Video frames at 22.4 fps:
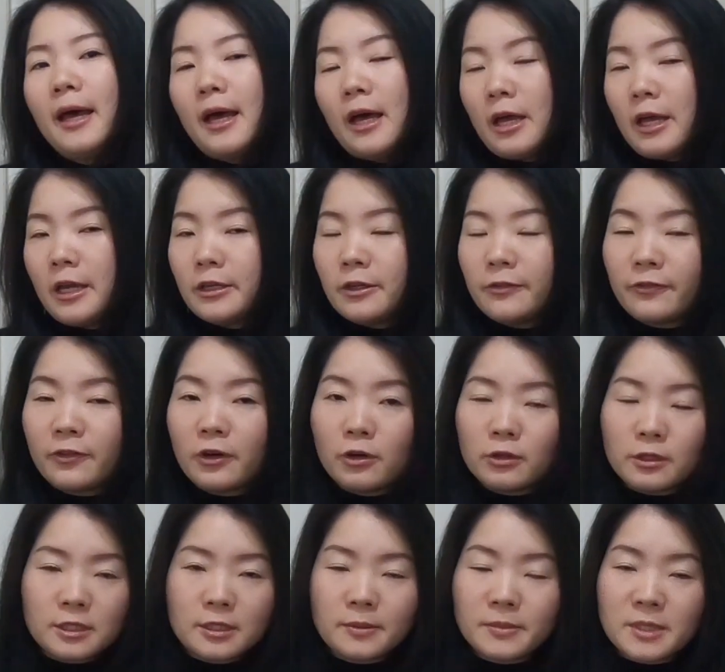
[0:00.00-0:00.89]
And of
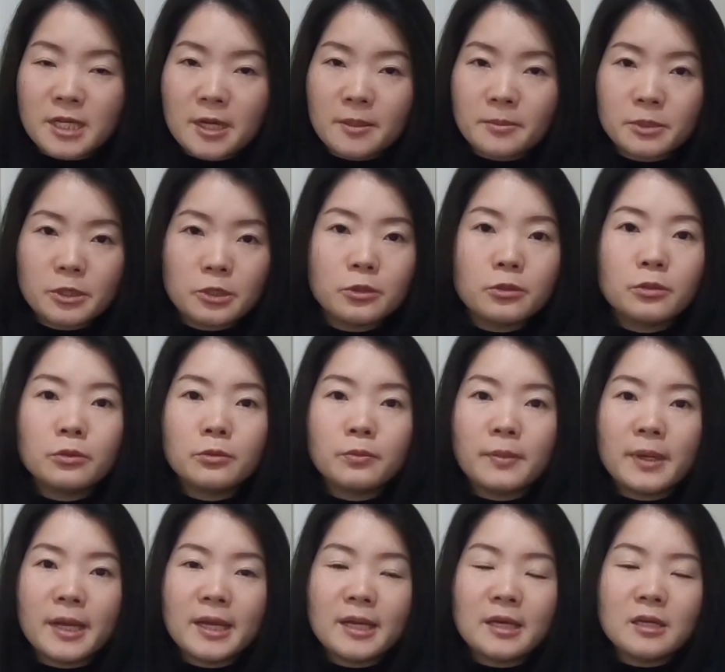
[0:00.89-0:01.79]
course, sometimes you
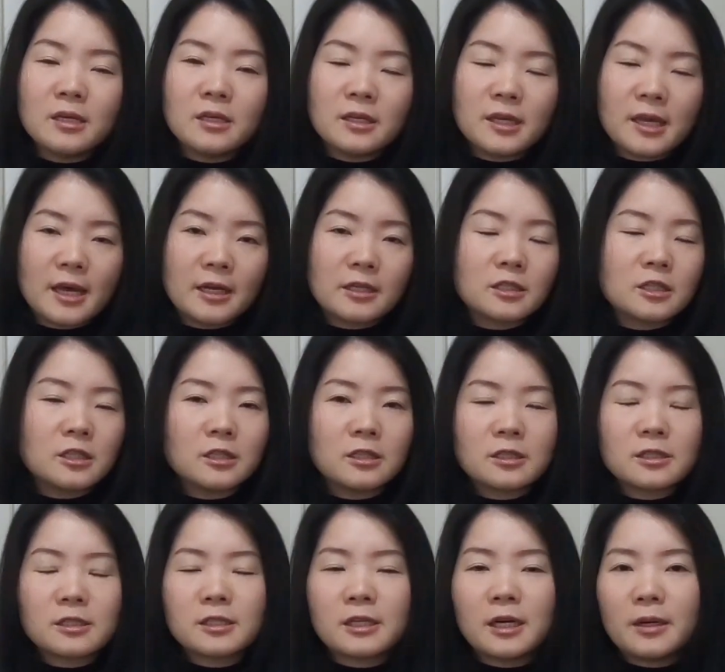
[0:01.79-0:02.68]
may
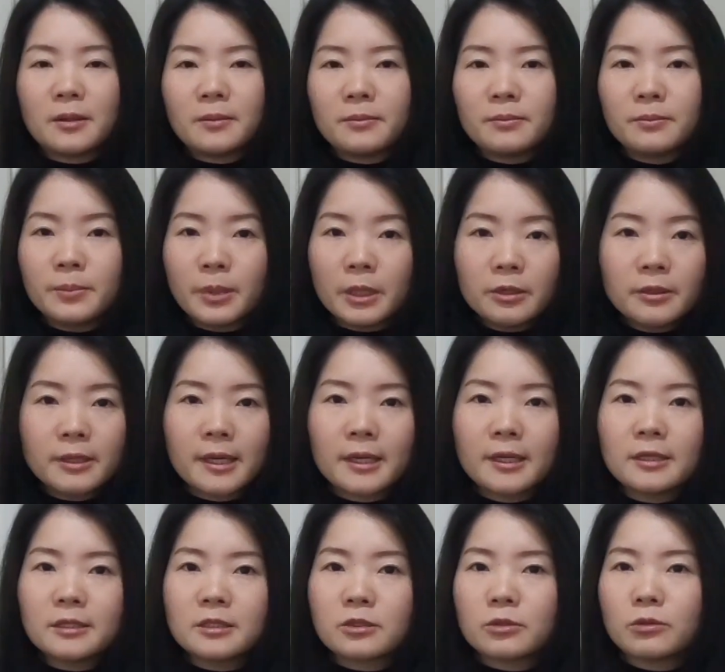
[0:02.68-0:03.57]
encounter some
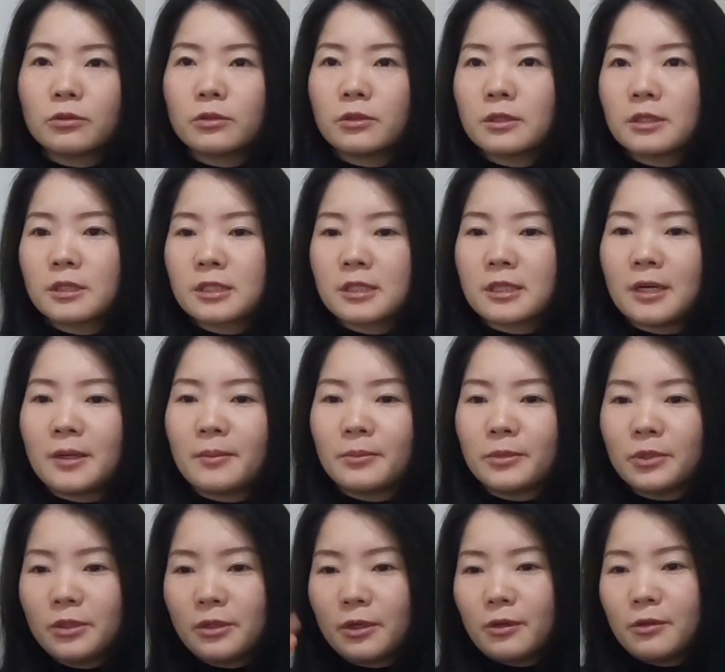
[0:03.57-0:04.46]
bogans or
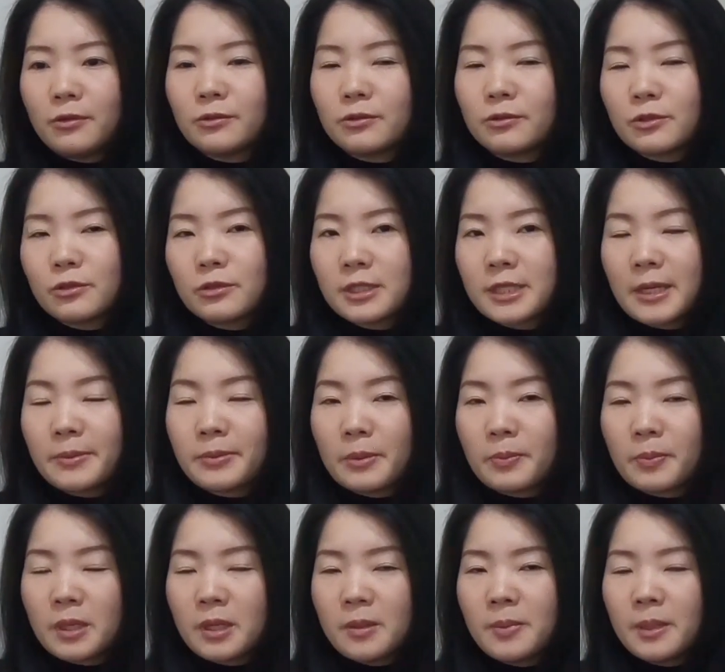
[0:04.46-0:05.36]
some, you know, those type
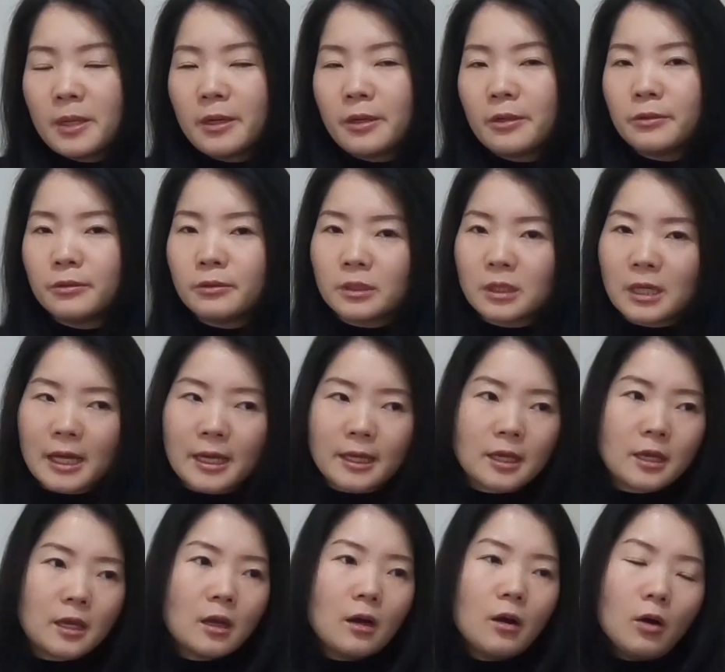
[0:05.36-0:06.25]
of people would
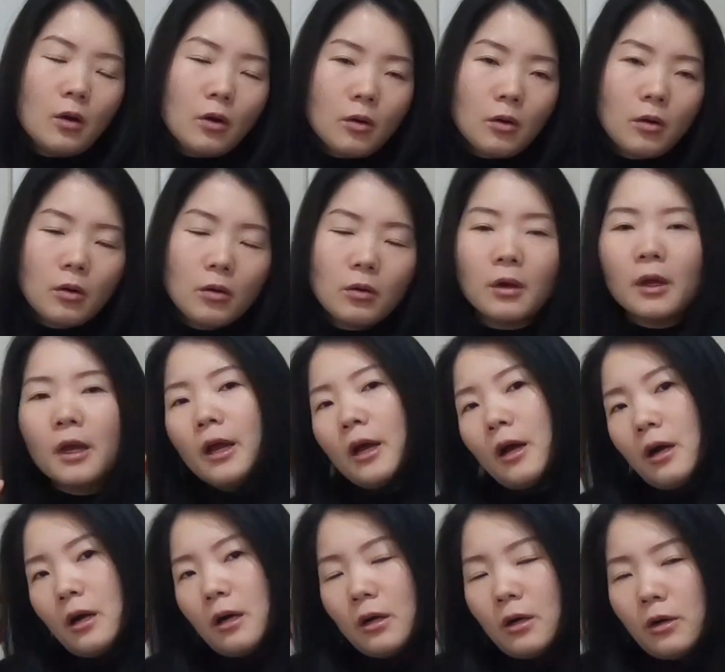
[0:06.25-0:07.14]
like it. Oh,
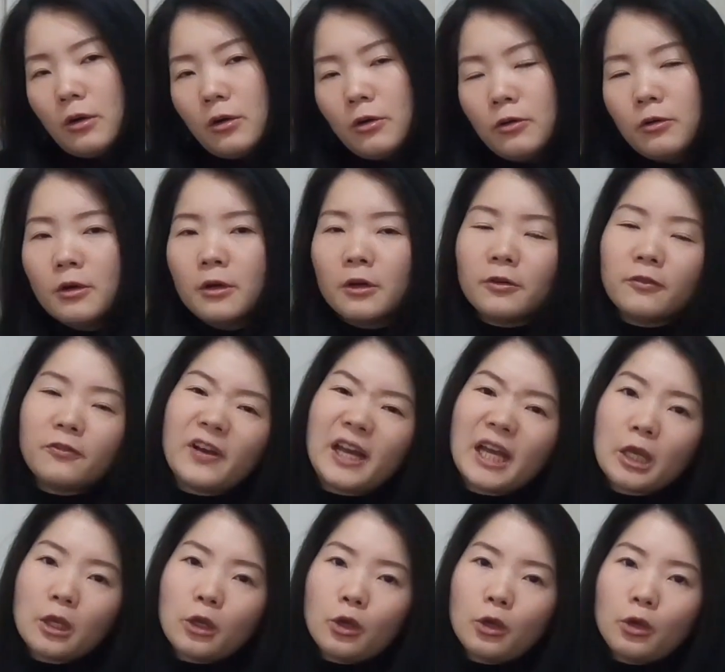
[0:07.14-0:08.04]

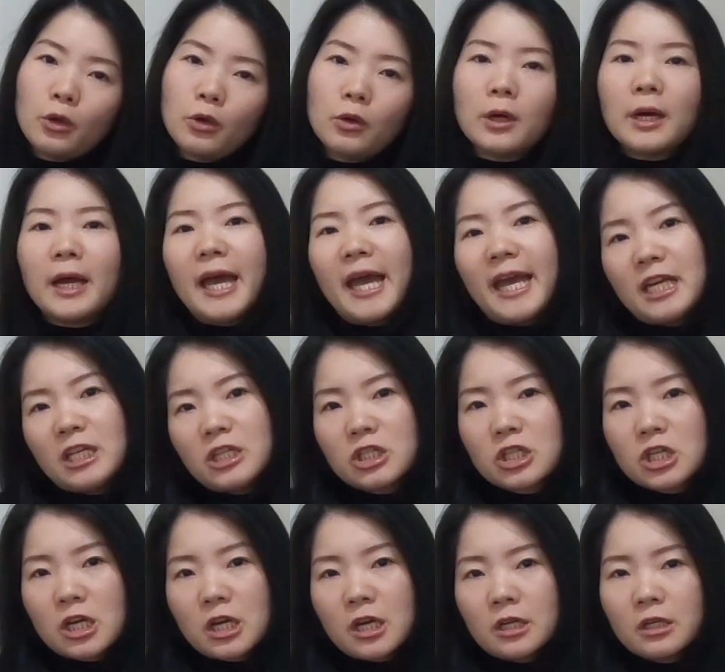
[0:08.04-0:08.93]
fuck you,
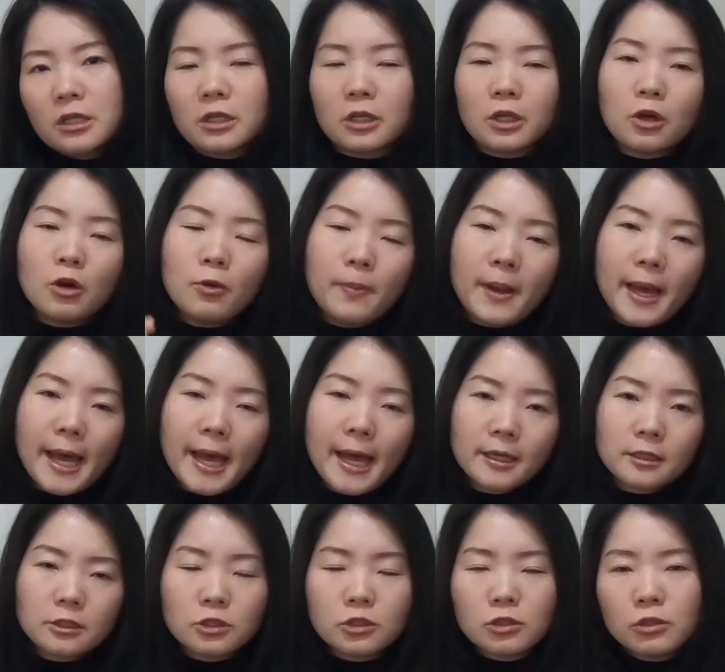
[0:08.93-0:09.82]
Asian, go
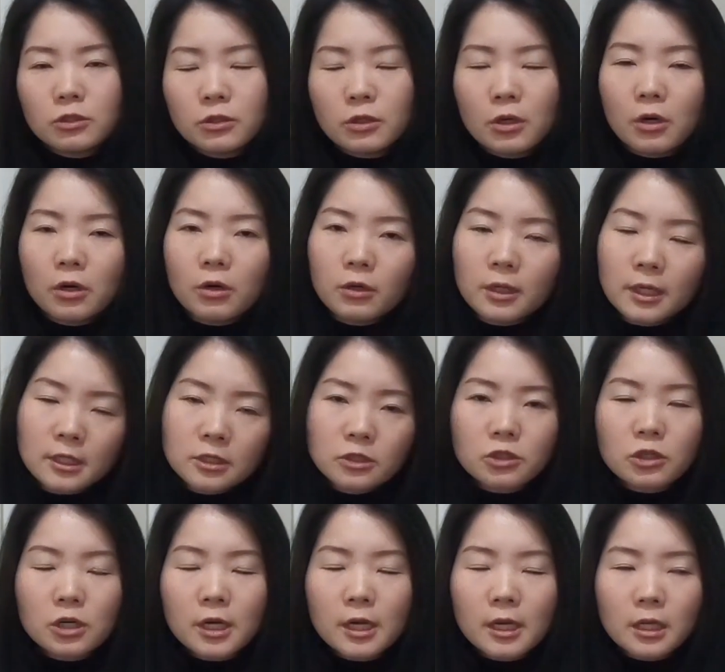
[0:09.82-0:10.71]
back to your
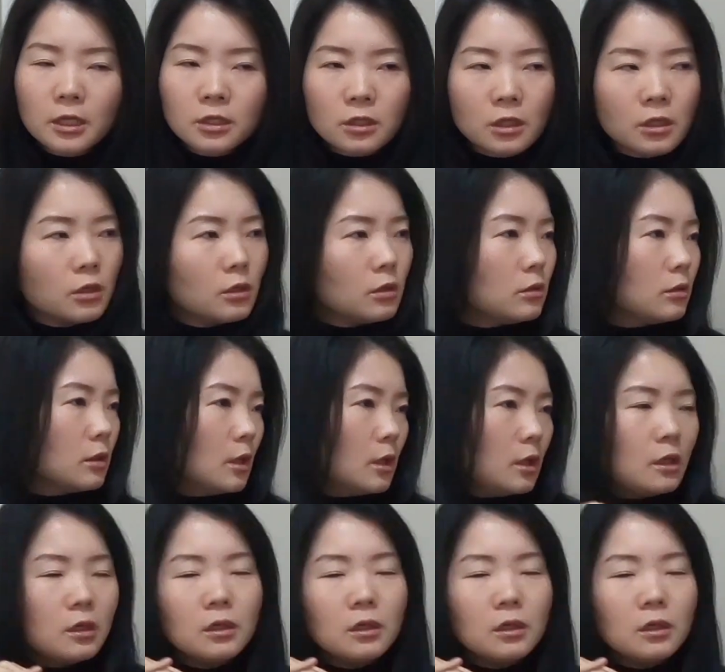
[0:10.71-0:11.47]
country. No,